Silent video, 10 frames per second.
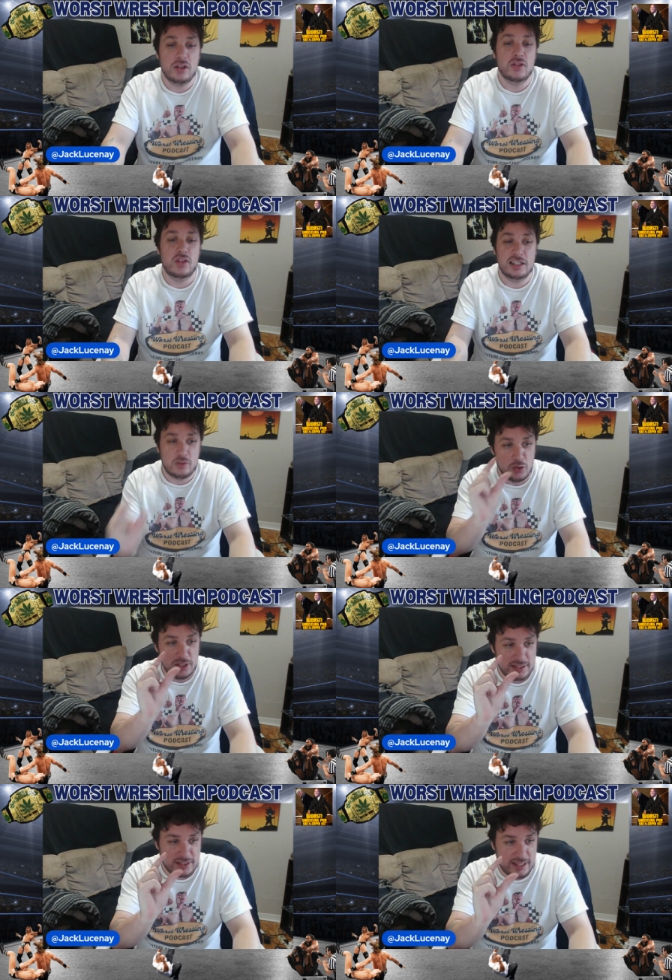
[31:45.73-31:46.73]
this
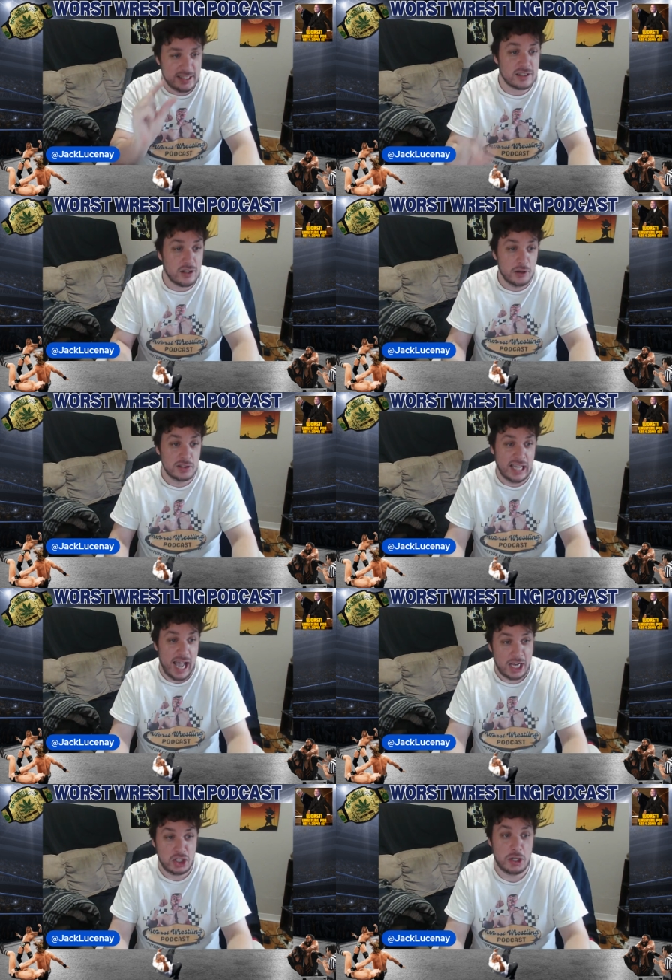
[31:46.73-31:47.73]
was this close to
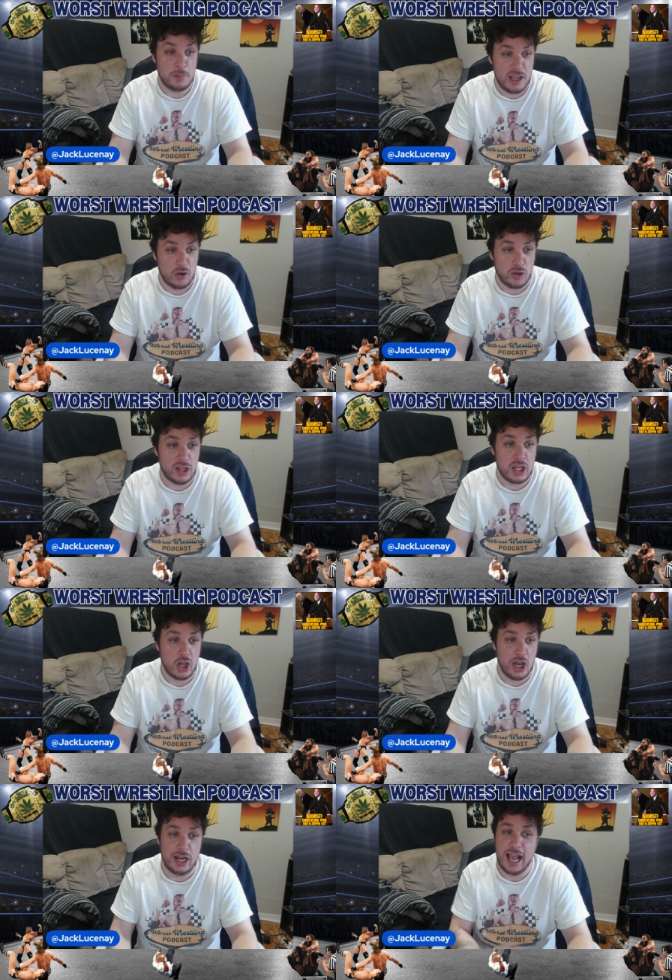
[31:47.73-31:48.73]
actually being really
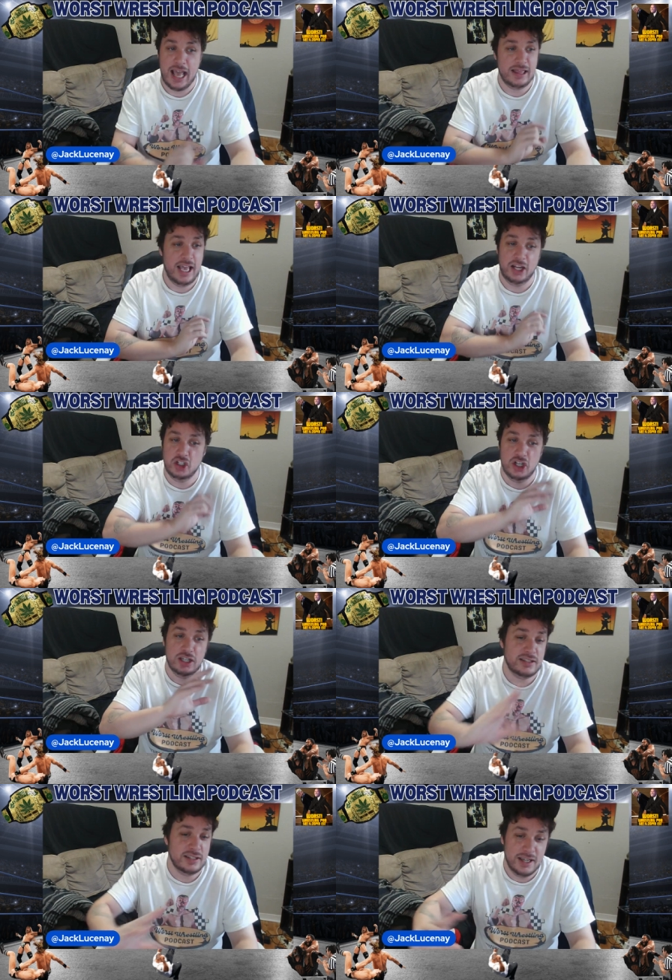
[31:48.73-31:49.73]
good, and they
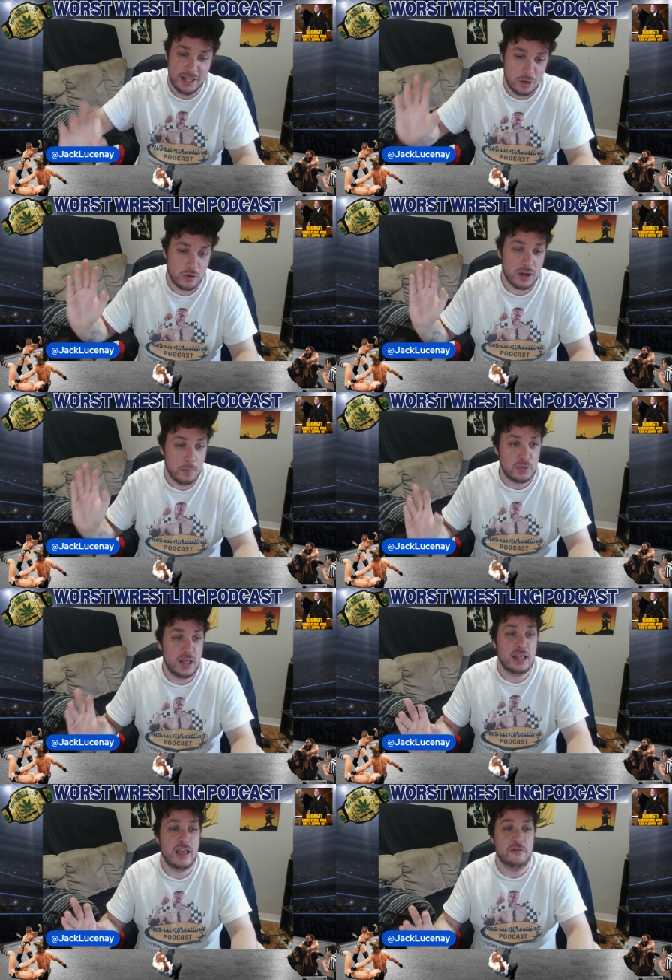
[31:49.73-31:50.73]
just
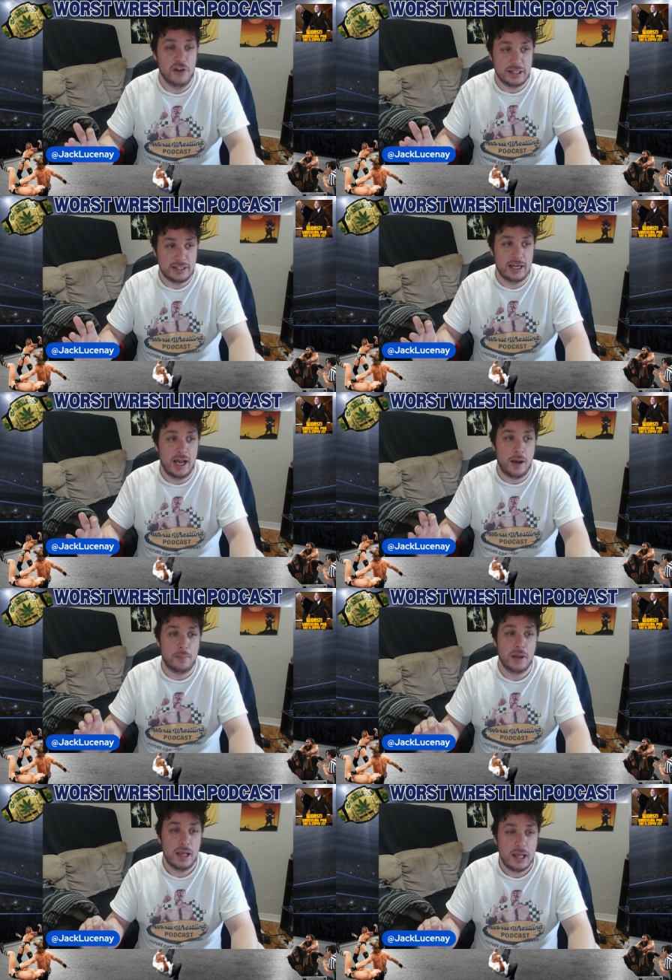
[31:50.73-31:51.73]
completely fucked it
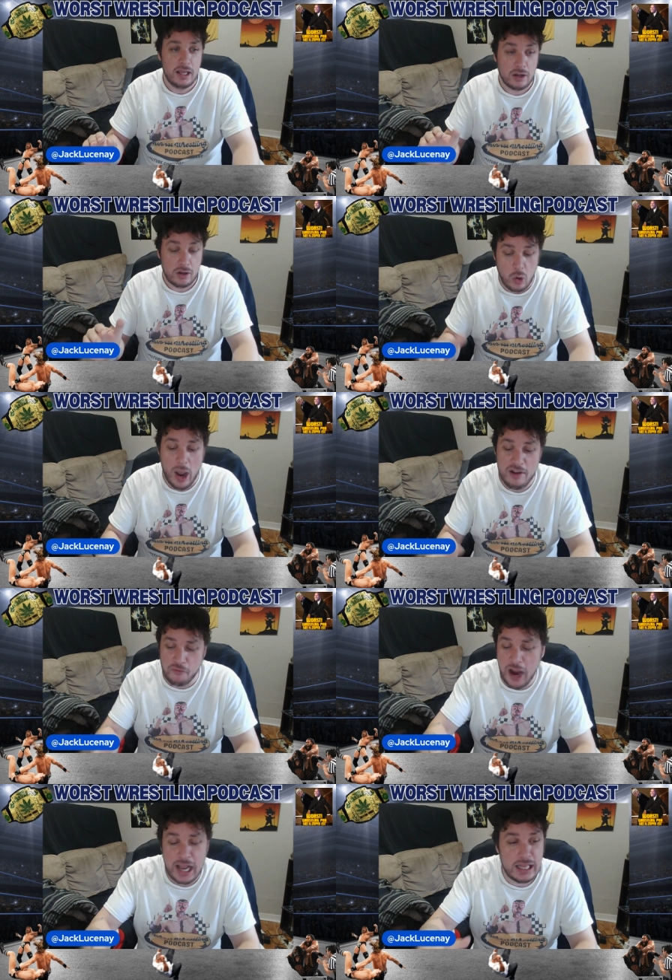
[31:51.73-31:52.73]
up,
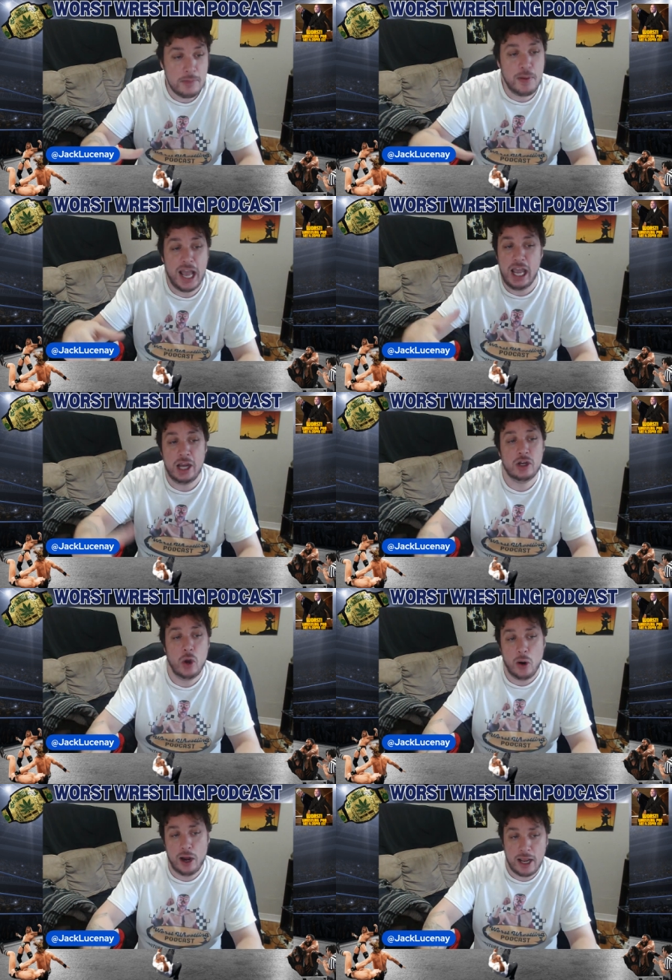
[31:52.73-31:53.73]
quite frankly, by
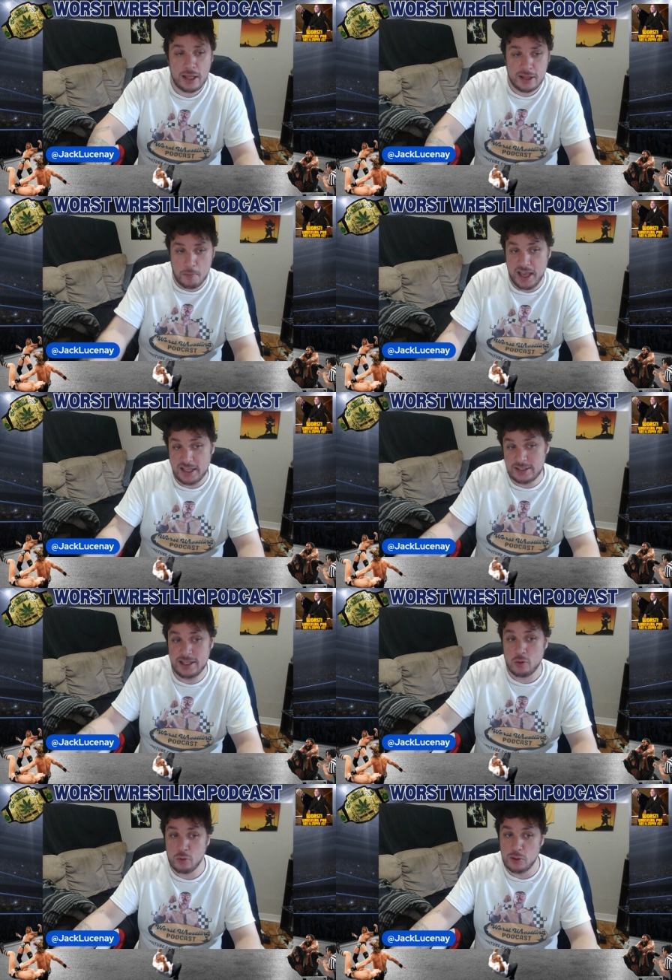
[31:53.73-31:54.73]
ignoring the
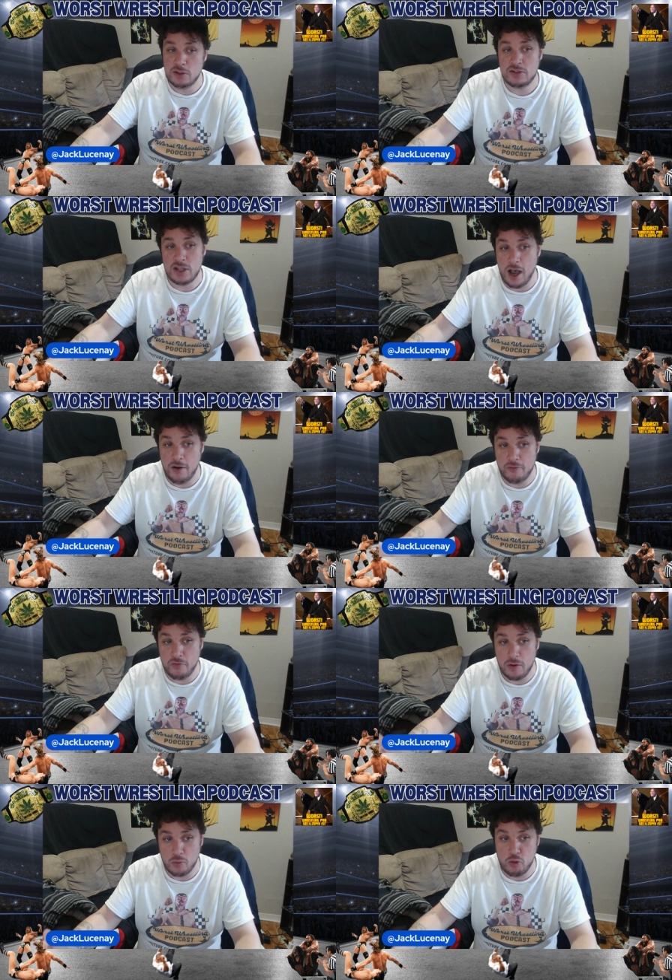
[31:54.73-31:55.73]
basic rules of
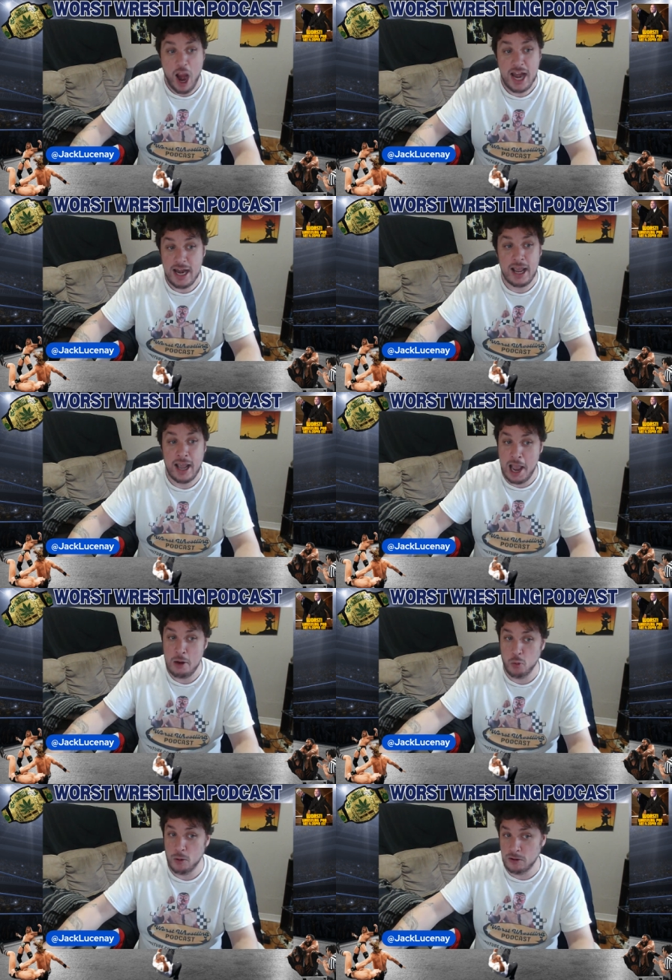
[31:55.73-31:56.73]
writing
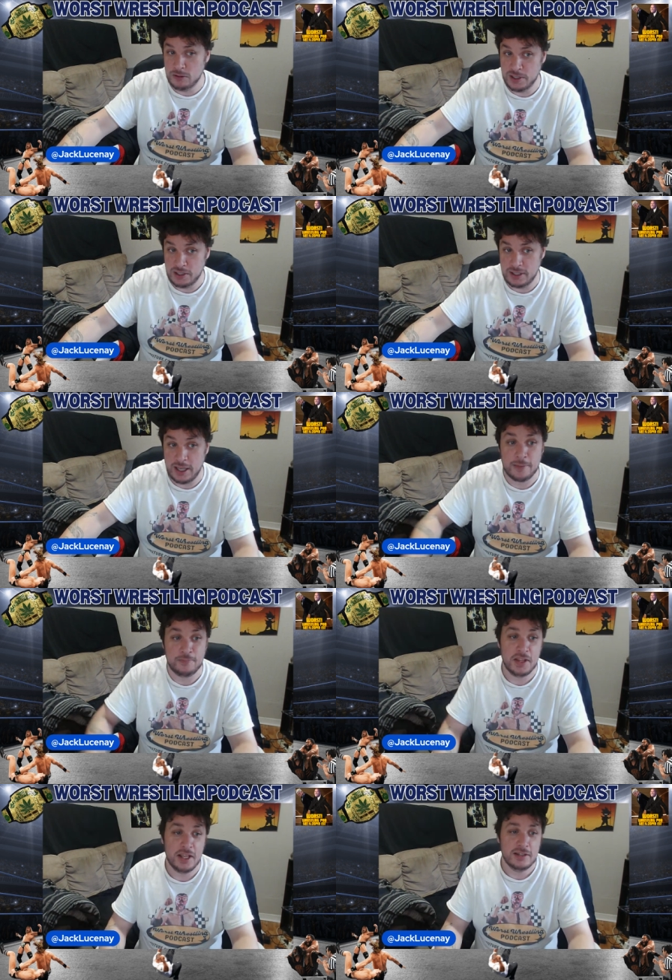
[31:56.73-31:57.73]
and world building.
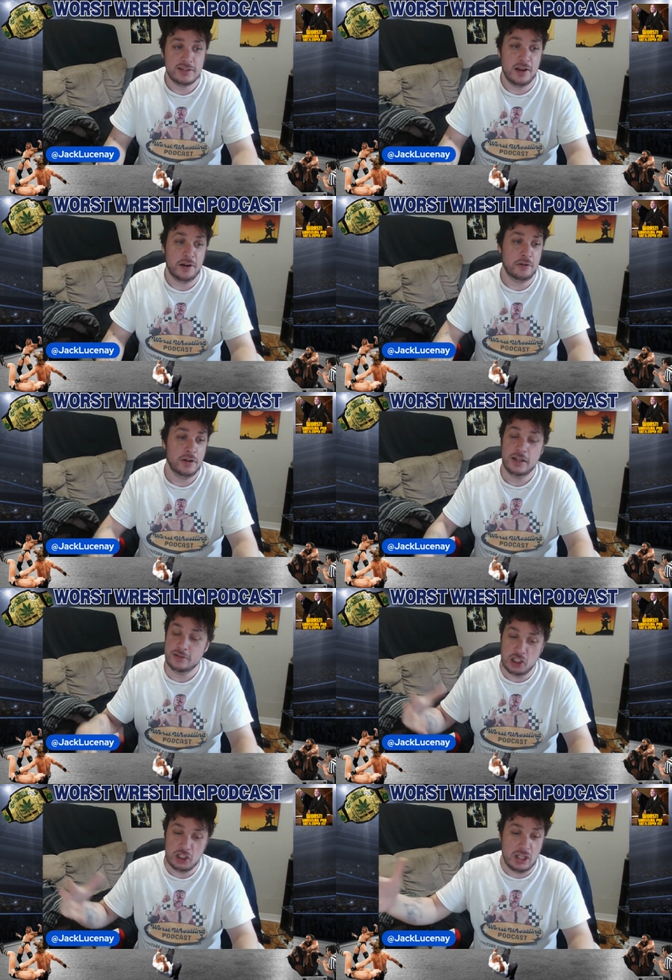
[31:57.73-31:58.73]
So
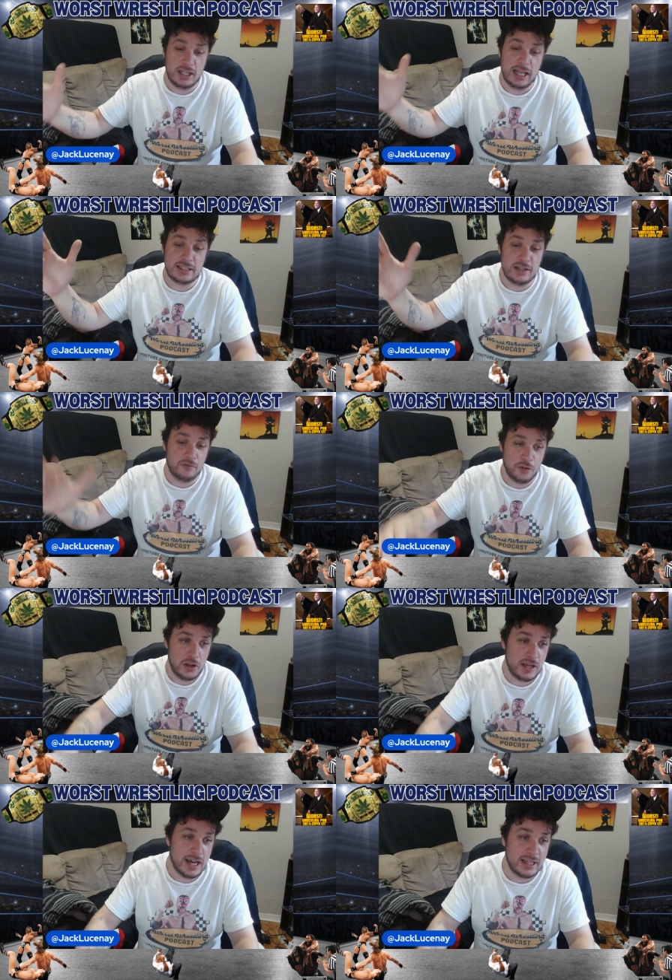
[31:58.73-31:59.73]
just a lesson for
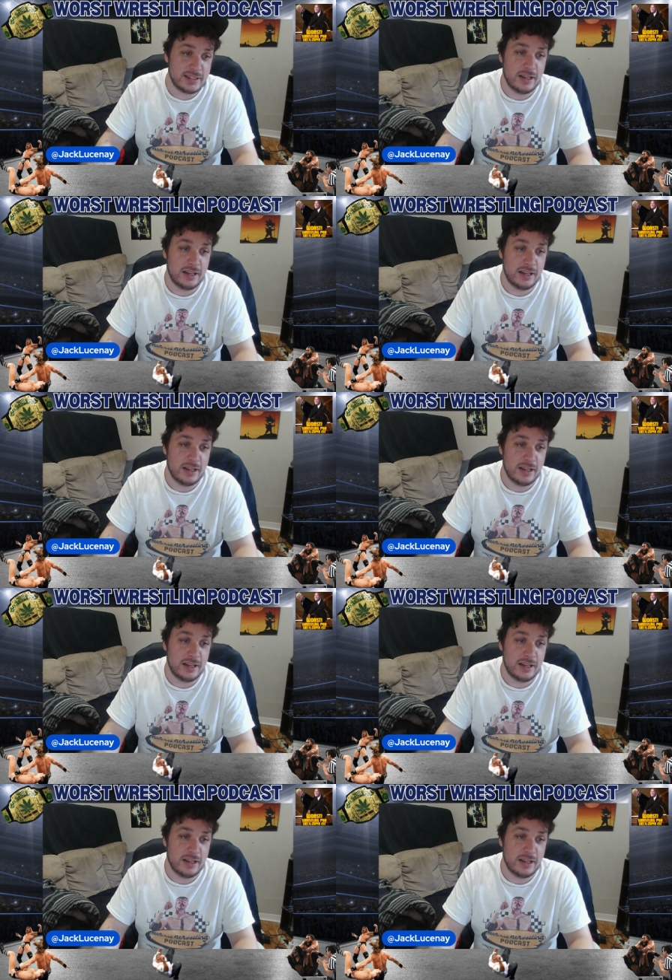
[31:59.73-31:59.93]
you guys